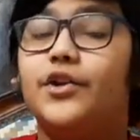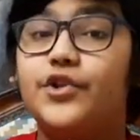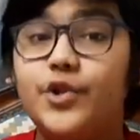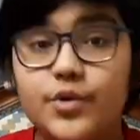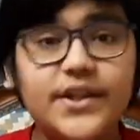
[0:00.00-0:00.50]

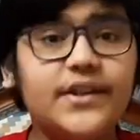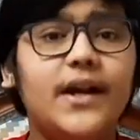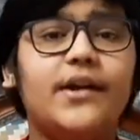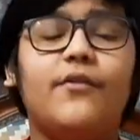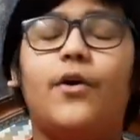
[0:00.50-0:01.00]
Using
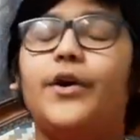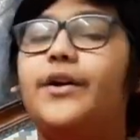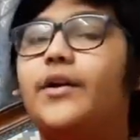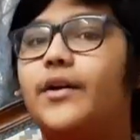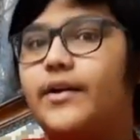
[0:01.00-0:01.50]
the Elder
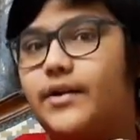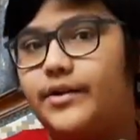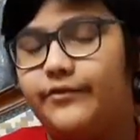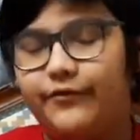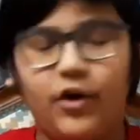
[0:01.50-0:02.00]
Wand,
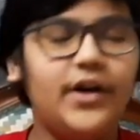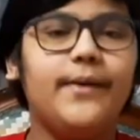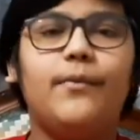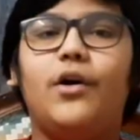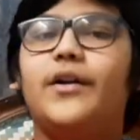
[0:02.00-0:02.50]
Lord
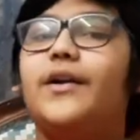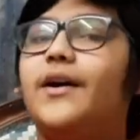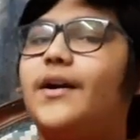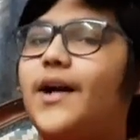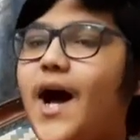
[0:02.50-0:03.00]
Voldemort
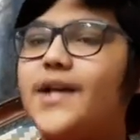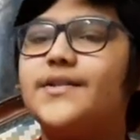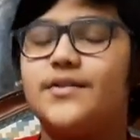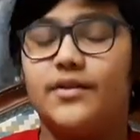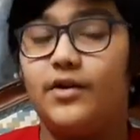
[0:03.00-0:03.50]
cast